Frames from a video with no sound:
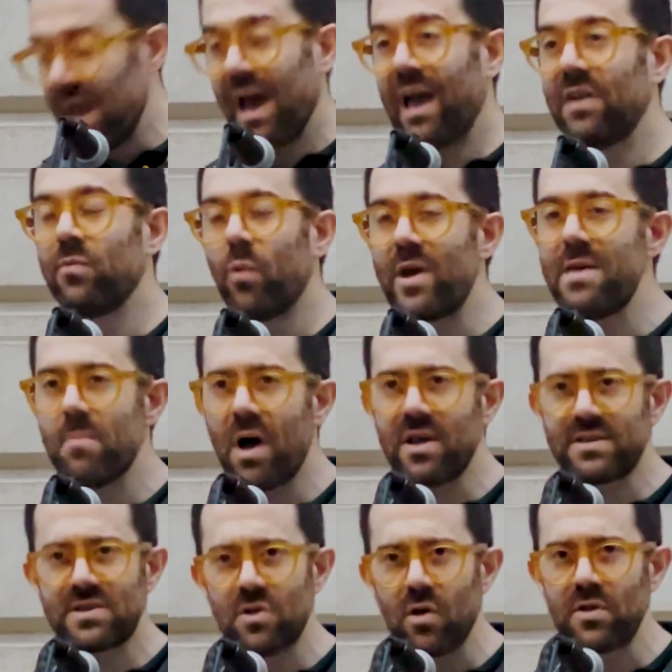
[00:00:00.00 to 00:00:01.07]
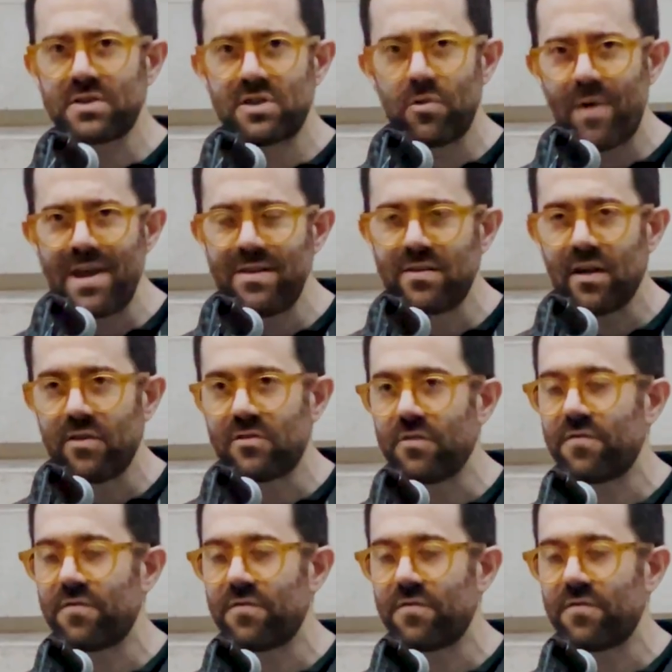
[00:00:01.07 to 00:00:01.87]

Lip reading: And we must not surrender to